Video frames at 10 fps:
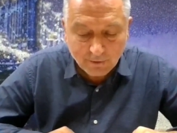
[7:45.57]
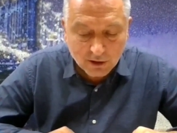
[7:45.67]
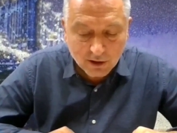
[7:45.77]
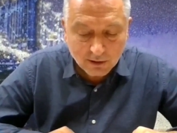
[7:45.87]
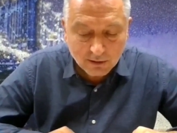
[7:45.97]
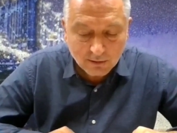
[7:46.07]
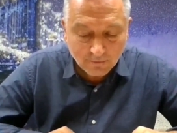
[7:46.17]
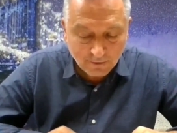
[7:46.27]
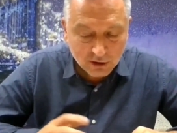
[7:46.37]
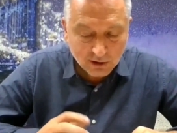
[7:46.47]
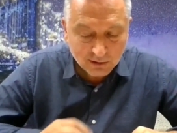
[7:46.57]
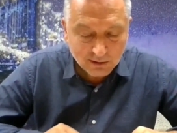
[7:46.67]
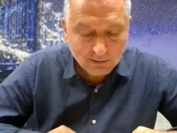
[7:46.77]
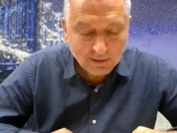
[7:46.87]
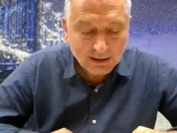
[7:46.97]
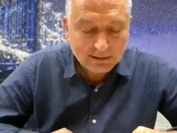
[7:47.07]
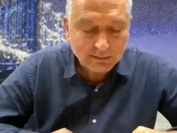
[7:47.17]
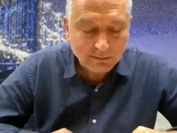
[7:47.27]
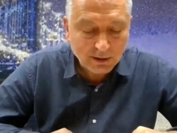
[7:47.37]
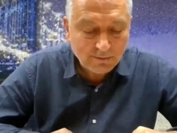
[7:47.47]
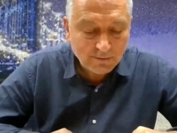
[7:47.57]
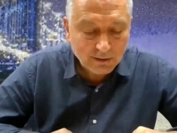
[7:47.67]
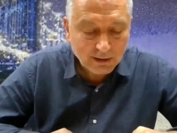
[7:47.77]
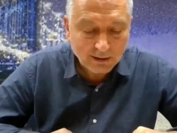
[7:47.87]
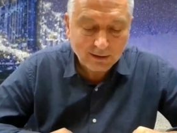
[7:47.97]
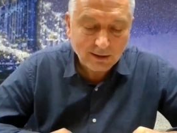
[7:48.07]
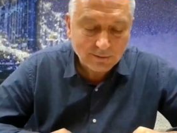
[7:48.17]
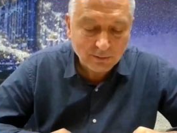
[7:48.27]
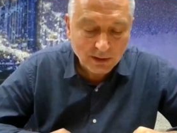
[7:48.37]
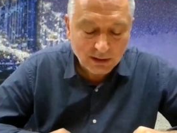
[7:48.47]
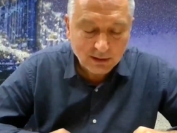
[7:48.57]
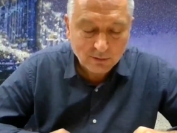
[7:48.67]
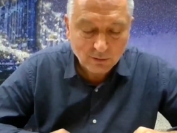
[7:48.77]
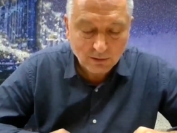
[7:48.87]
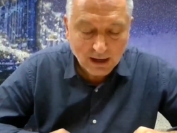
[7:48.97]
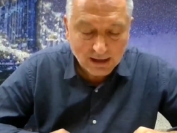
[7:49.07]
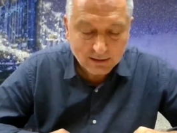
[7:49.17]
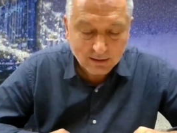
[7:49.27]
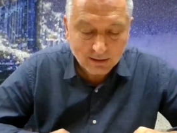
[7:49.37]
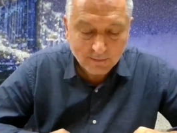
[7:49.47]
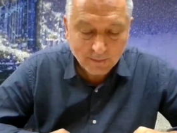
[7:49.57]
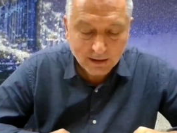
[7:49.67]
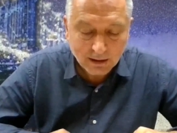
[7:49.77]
Fiction creates a myth and gives meaning to reality.